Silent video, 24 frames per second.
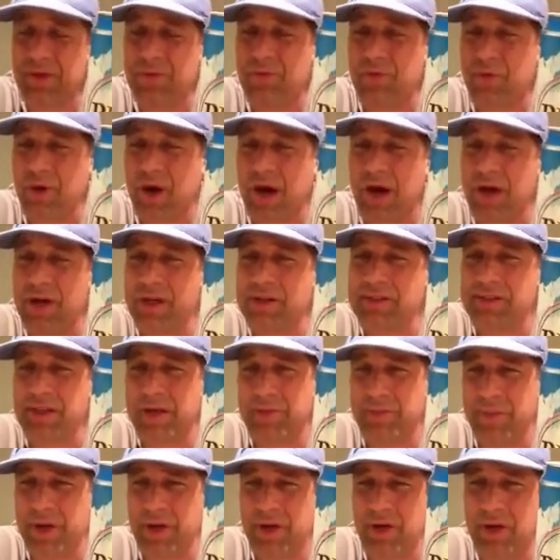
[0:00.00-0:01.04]
products,
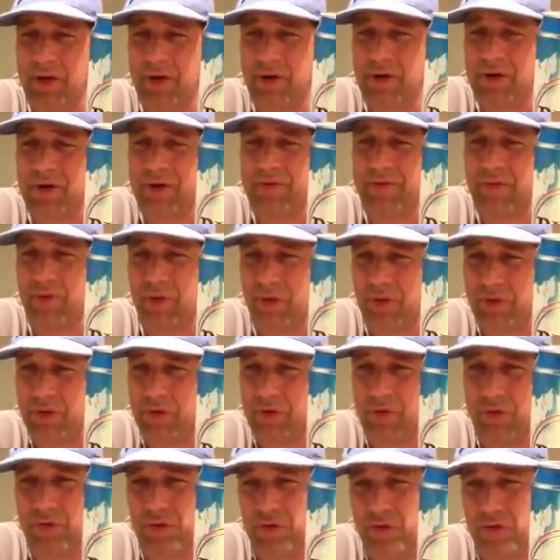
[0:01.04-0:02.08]
let me know. If
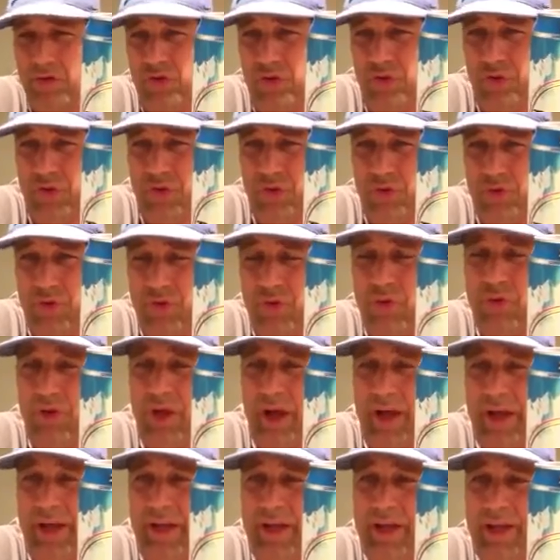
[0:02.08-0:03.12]
you do
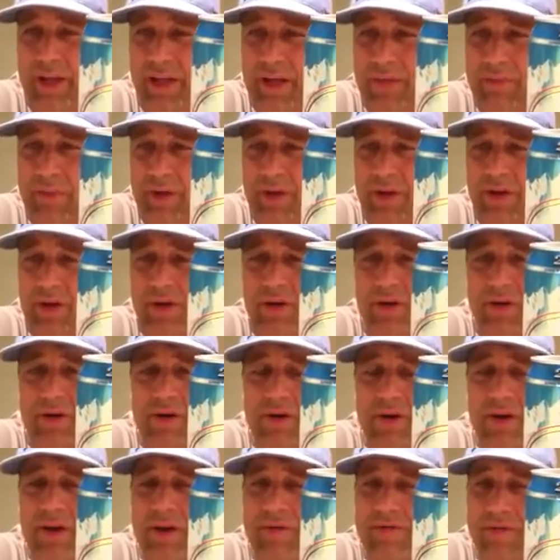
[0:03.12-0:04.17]
like it, let me know.
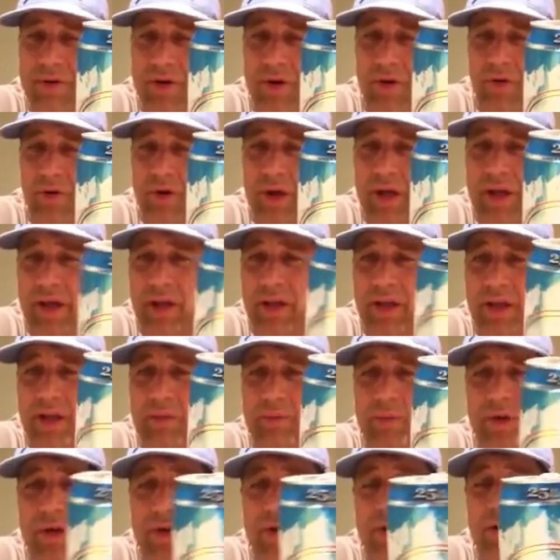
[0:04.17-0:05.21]
If you don't like it, let
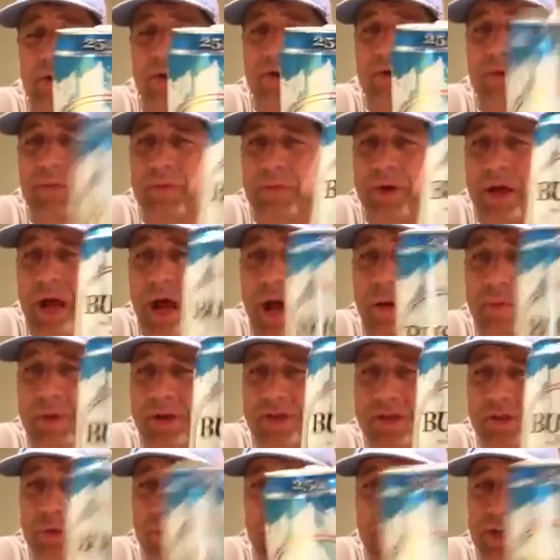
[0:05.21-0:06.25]
me know.
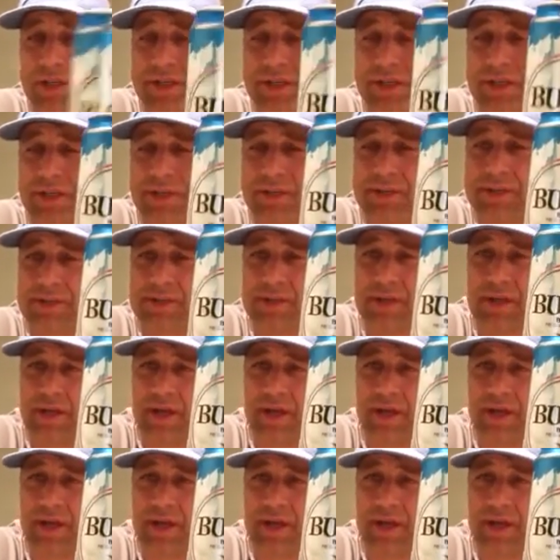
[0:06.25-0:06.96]
Comments, questions,